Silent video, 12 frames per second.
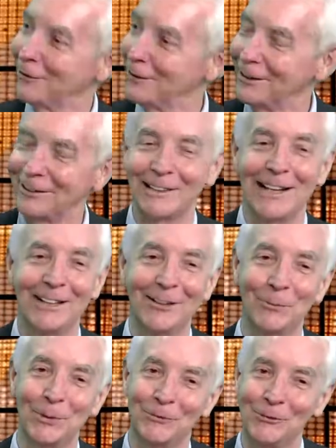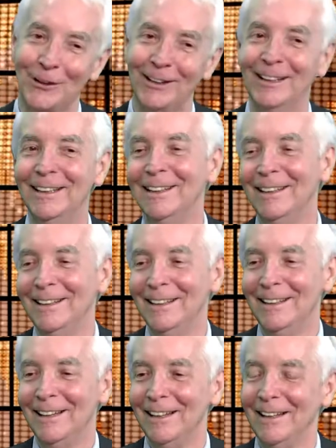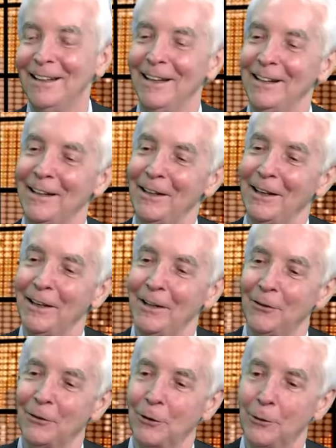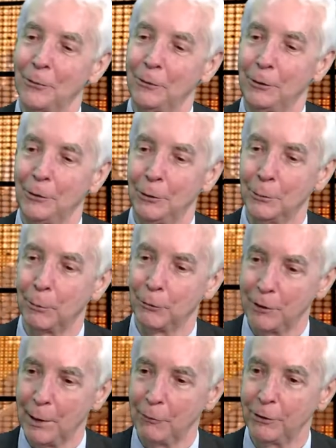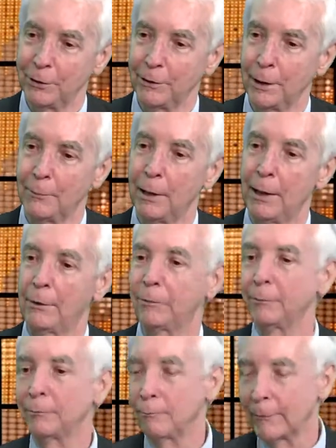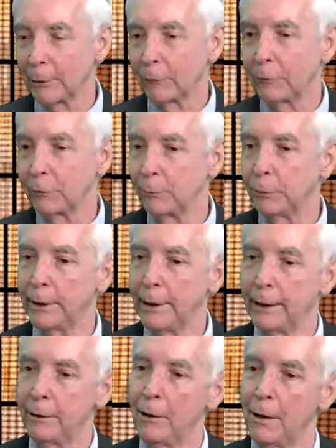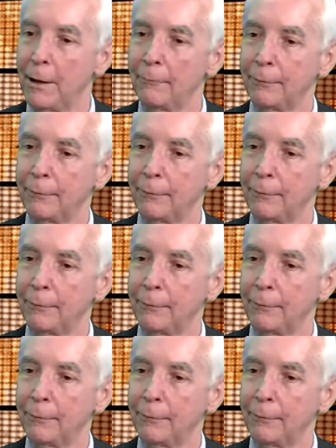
and the Chinese before. Eh, so your perception about sort of playing off